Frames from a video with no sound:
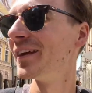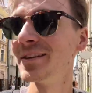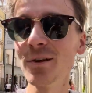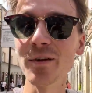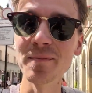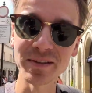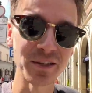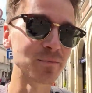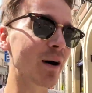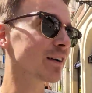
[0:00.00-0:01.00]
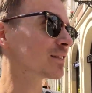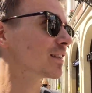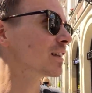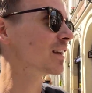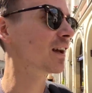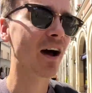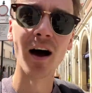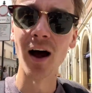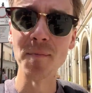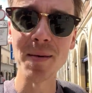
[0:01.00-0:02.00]
So if we miss this bus,
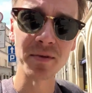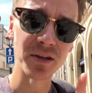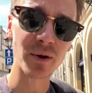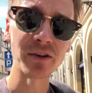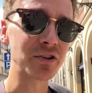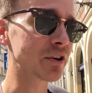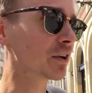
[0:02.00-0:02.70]
I'm blaming you, Andrew.